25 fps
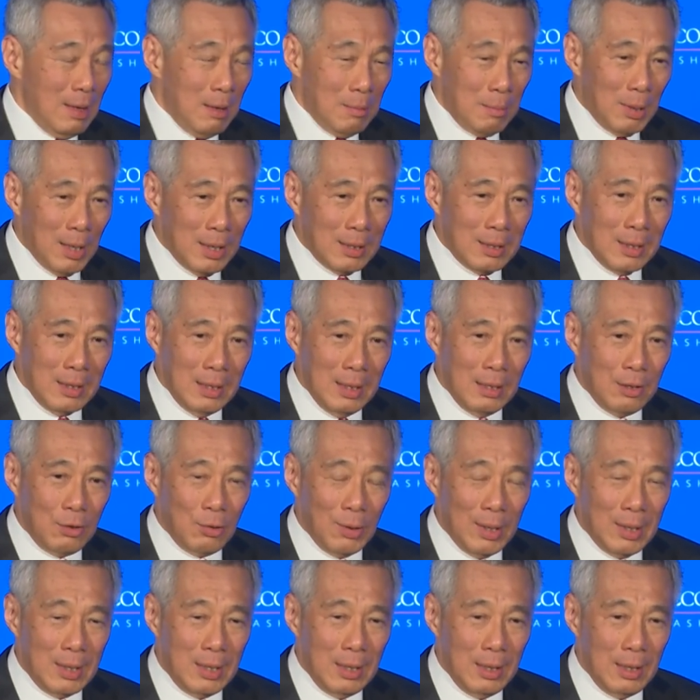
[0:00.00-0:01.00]
But in
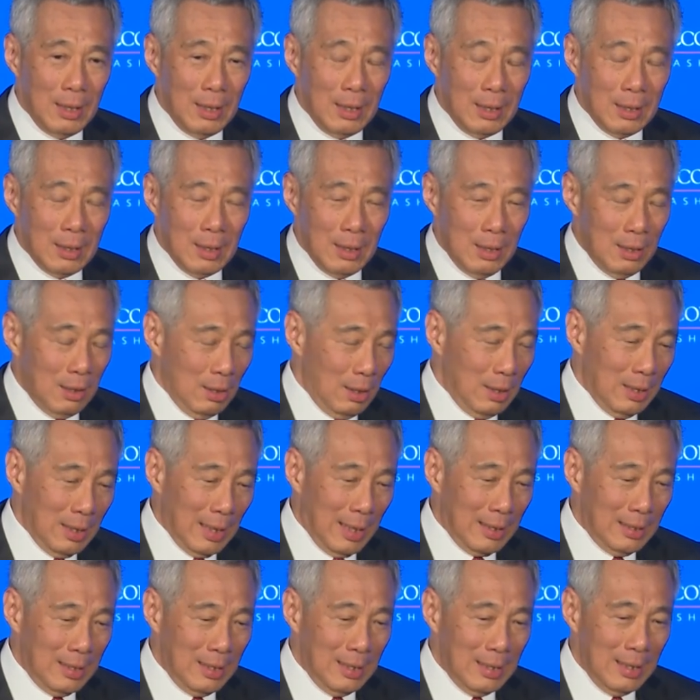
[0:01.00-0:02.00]

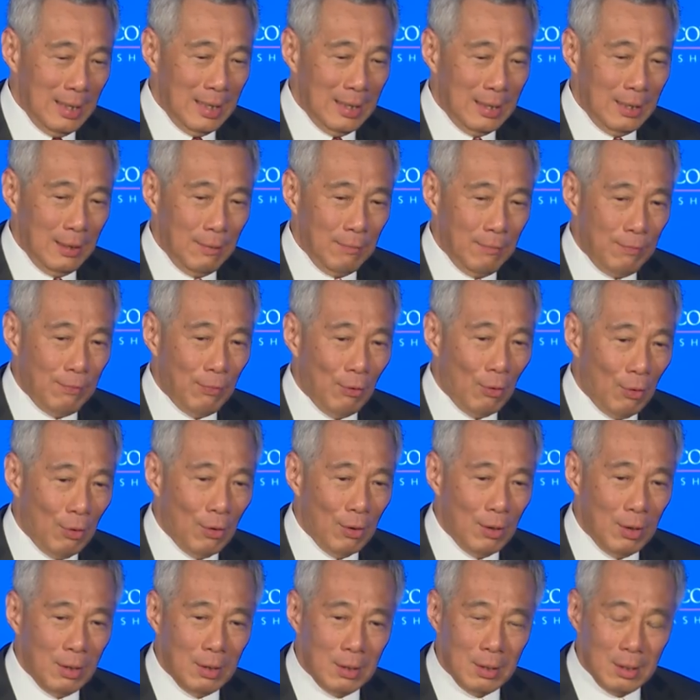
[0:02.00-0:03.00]

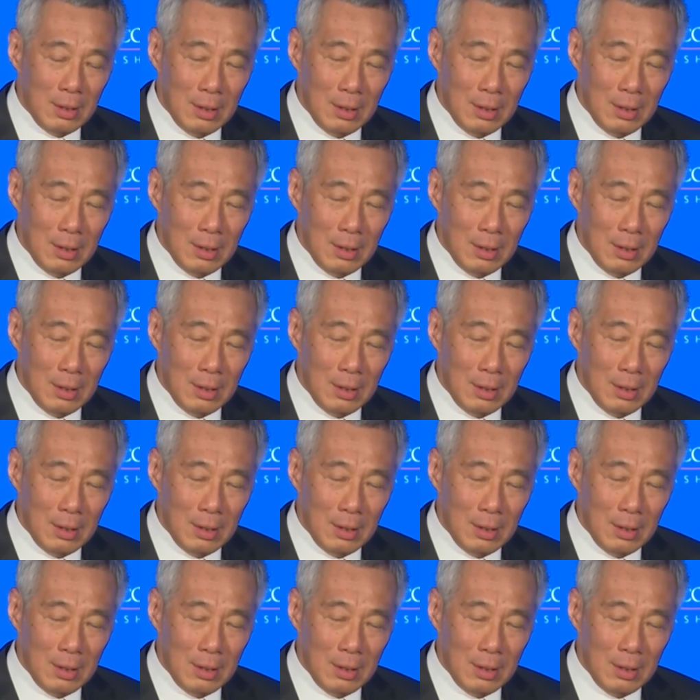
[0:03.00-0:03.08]
1984,